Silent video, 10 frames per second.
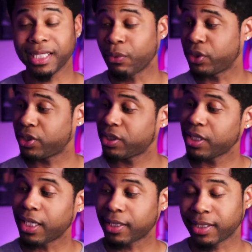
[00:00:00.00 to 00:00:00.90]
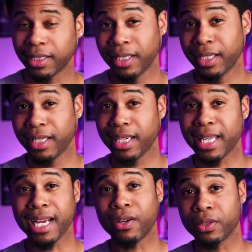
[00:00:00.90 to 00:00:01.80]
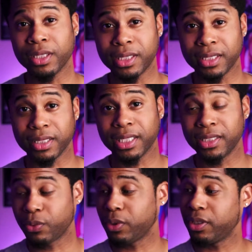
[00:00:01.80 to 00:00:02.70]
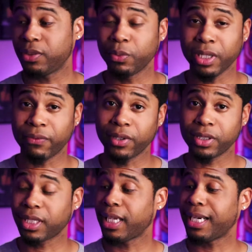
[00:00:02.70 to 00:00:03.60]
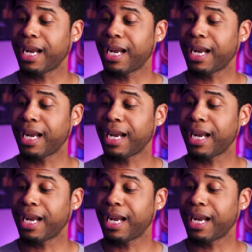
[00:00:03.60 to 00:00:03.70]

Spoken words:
I was shocked at how good this lens was when I first got it.